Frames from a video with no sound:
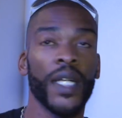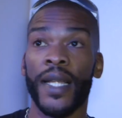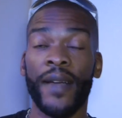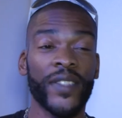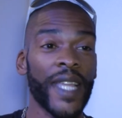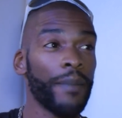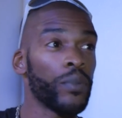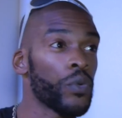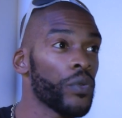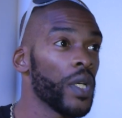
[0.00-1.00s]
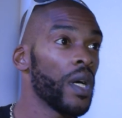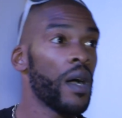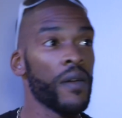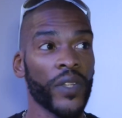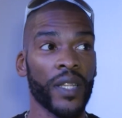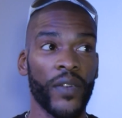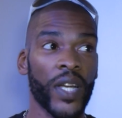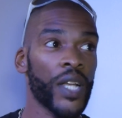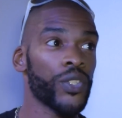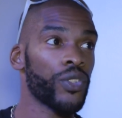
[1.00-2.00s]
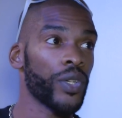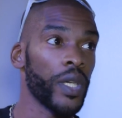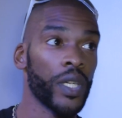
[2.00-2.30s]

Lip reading: and have a dabble over in another country,